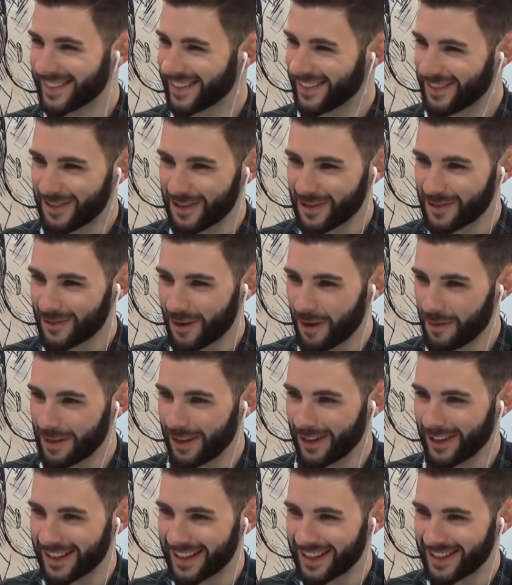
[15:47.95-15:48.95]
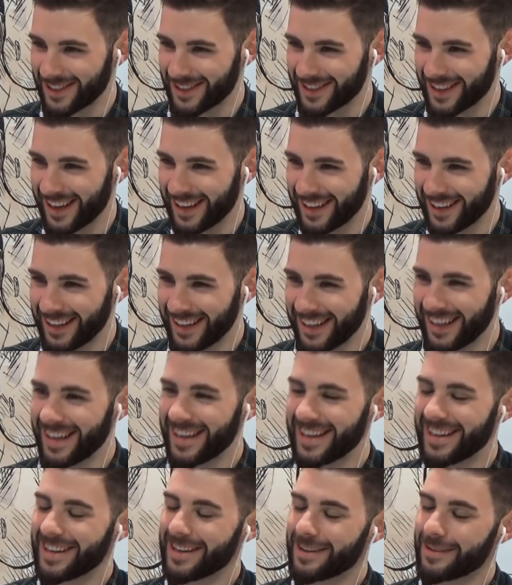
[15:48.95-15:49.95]
We're just robbing all the things you're saying.
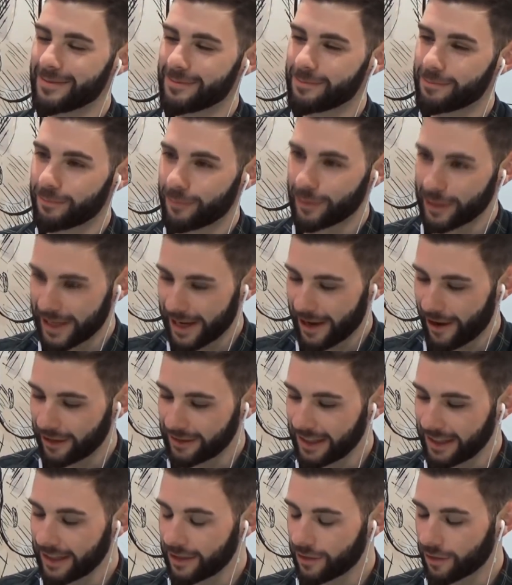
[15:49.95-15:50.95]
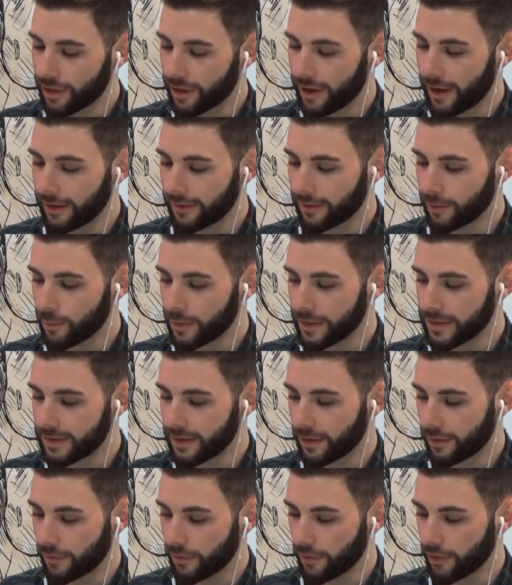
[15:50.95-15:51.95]
But yeah, I think Gunnar Nelson wins
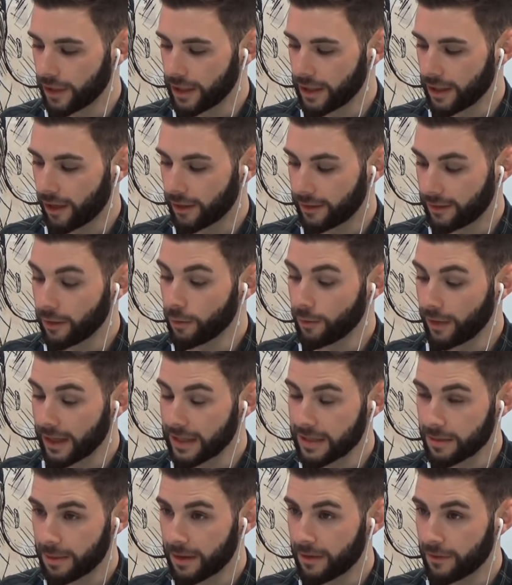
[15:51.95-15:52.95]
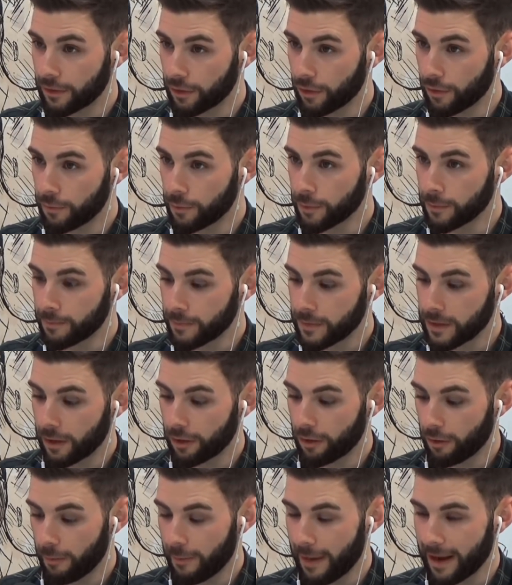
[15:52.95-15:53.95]
this fight. I do think it's a bit of a tough one,
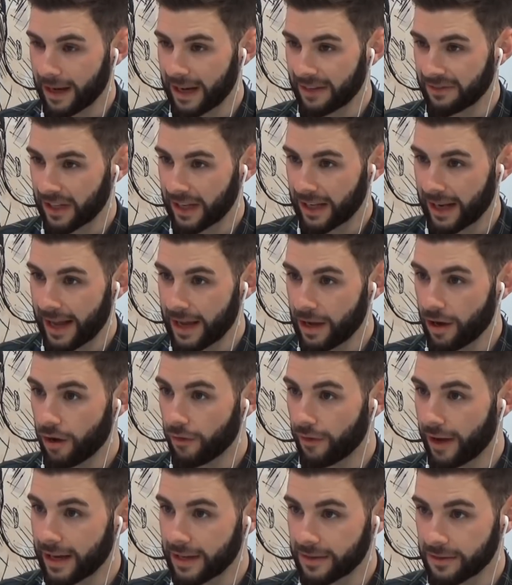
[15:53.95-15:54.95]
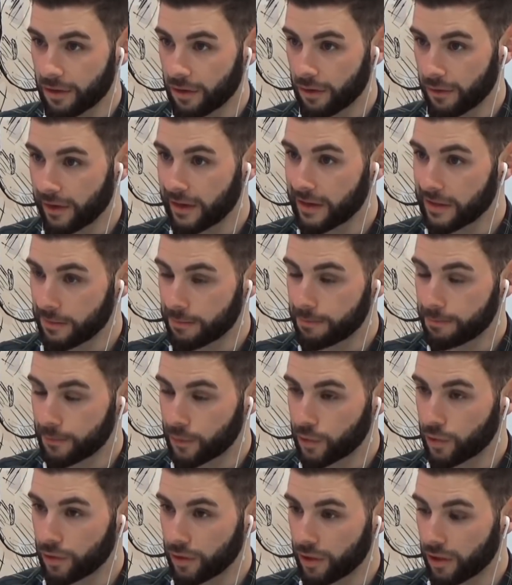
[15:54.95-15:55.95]
coming back after the layoff. Alex Oliveira is a
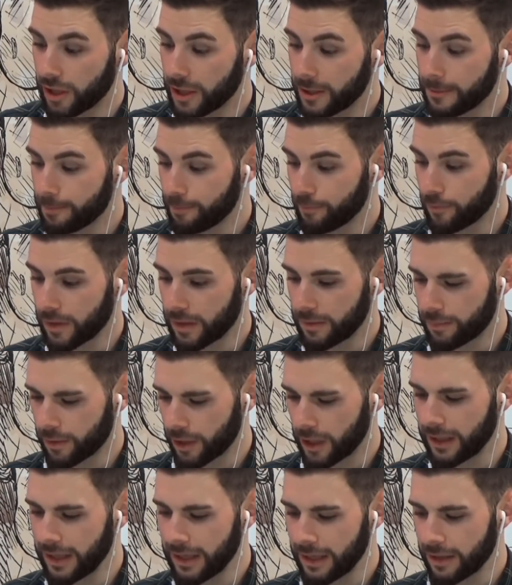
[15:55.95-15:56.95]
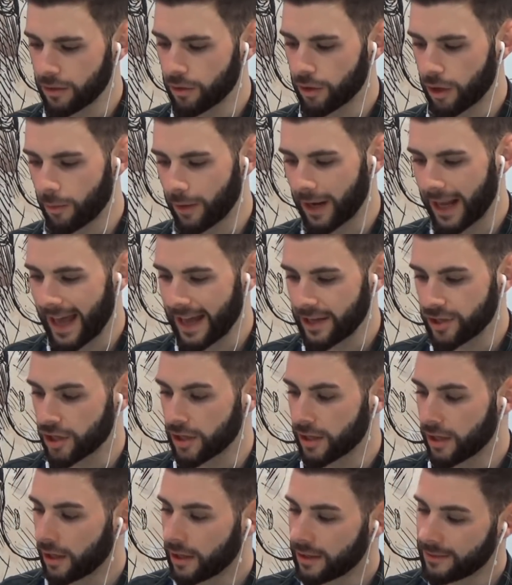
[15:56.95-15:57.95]
good guy, but I think Gunnar will edge it.